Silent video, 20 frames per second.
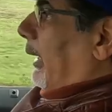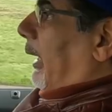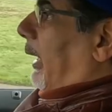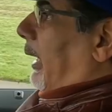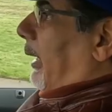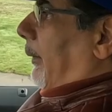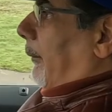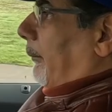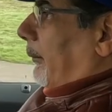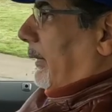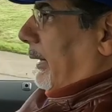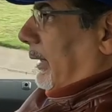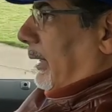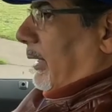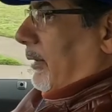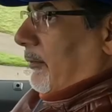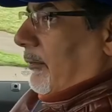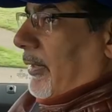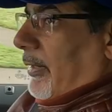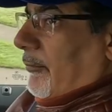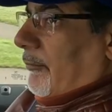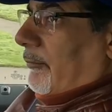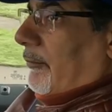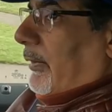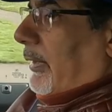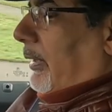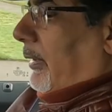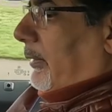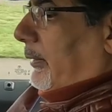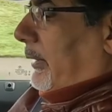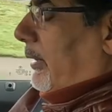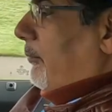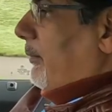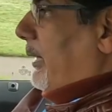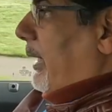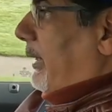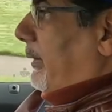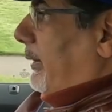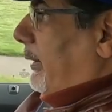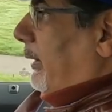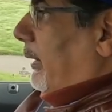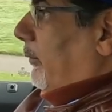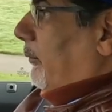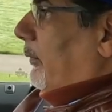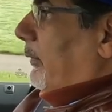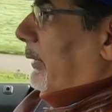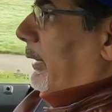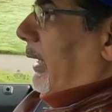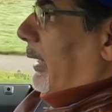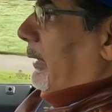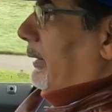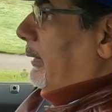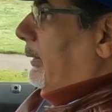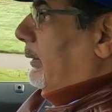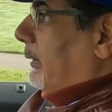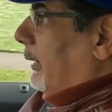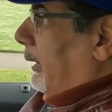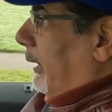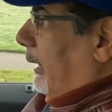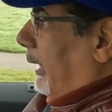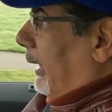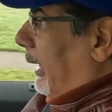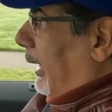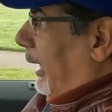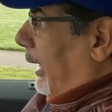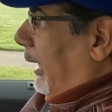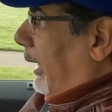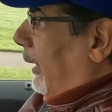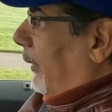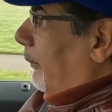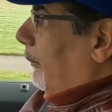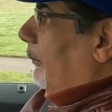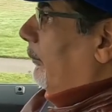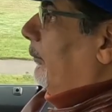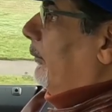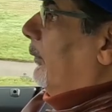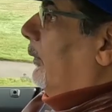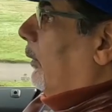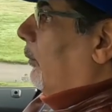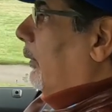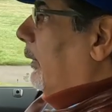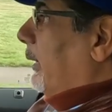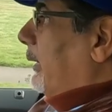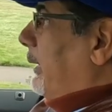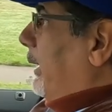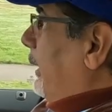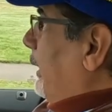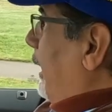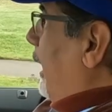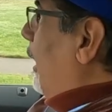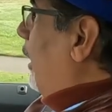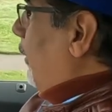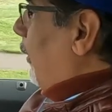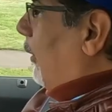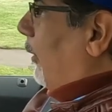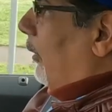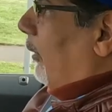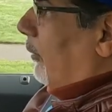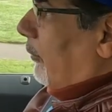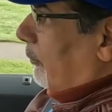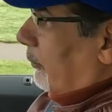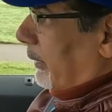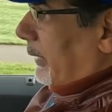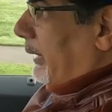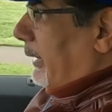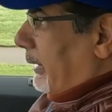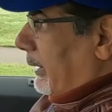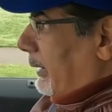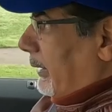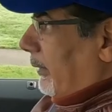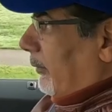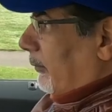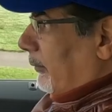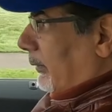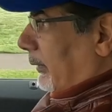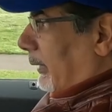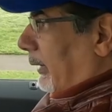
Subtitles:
that they have given us in the route guidance. So we're going to take it out of the